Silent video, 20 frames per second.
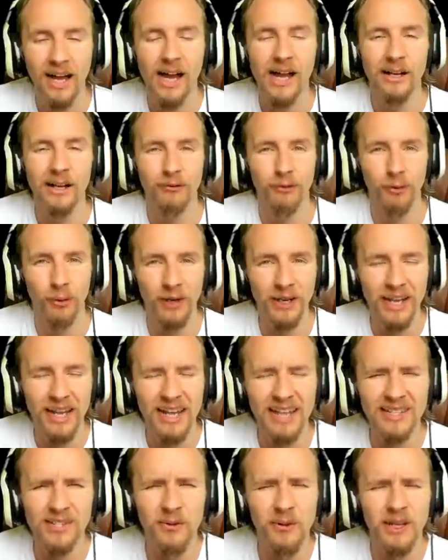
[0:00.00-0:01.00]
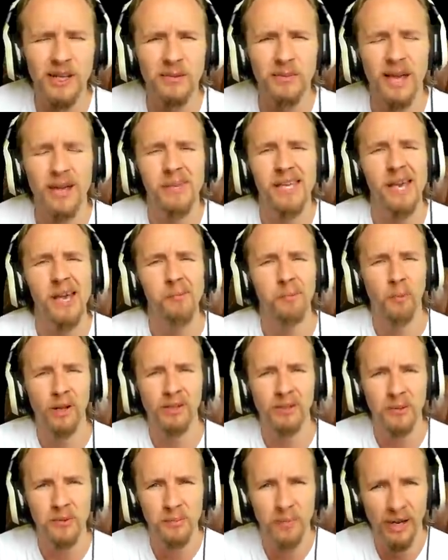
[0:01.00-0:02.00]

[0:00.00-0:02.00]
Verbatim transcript: Hi everyone, it's QuickyBaby and welcome